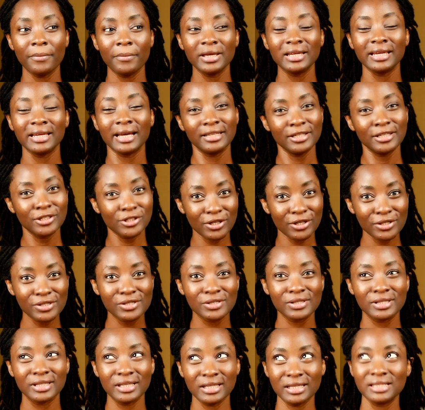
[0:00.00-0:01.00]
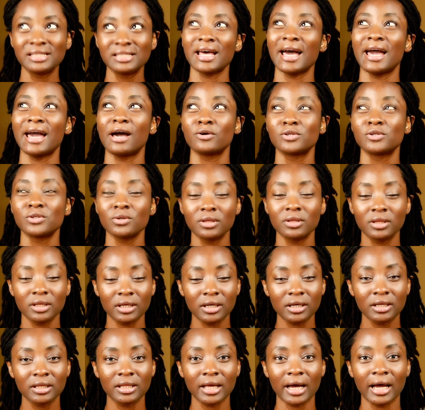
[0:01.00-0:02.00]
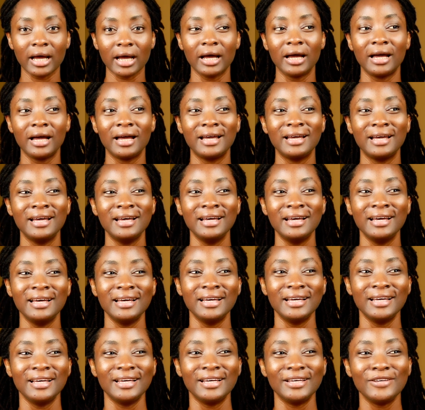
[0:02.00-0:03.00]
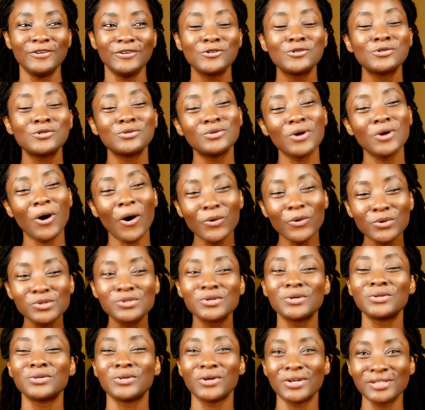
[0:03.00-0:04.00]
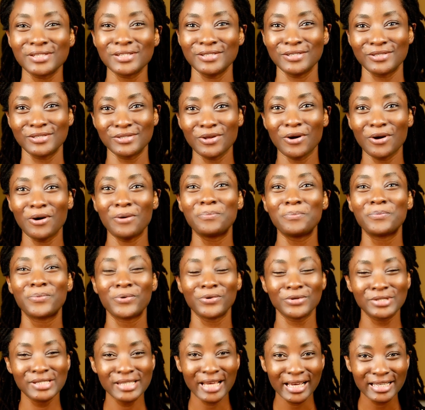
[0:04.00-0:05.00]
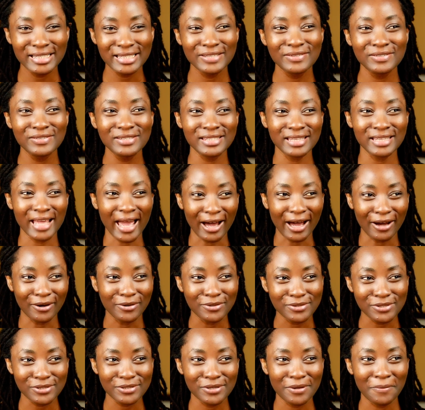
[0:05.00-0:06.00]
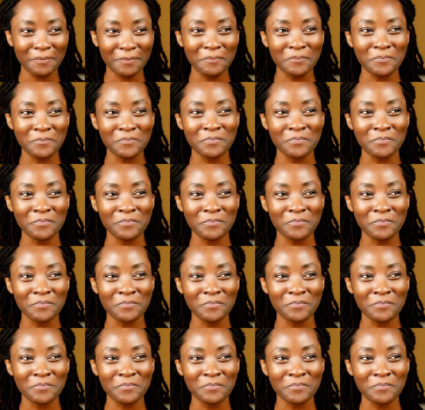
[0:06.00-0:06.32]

In addition to this, I also think that you should also not install protective styles